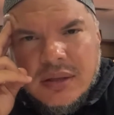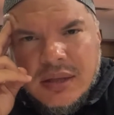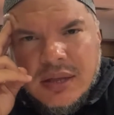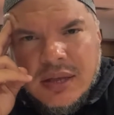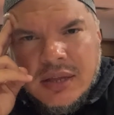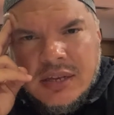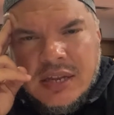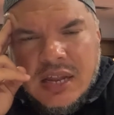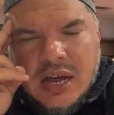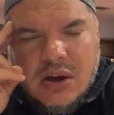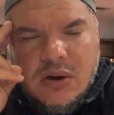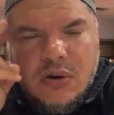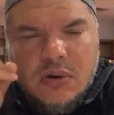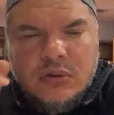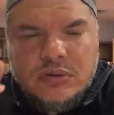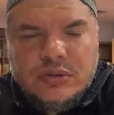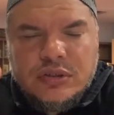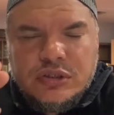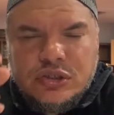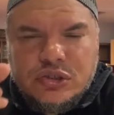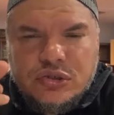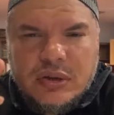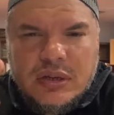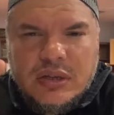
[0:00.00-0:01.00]
and not on
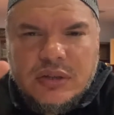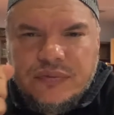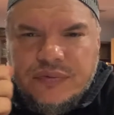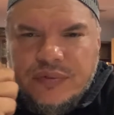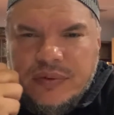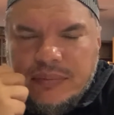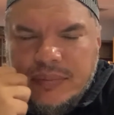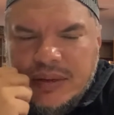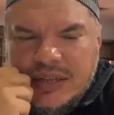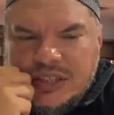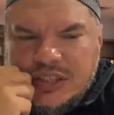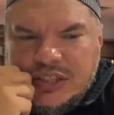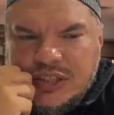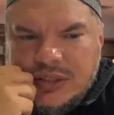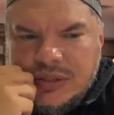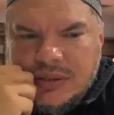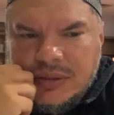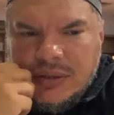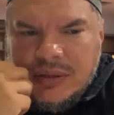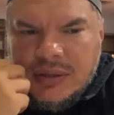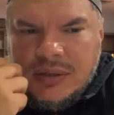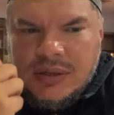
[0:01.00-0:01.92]
the transformation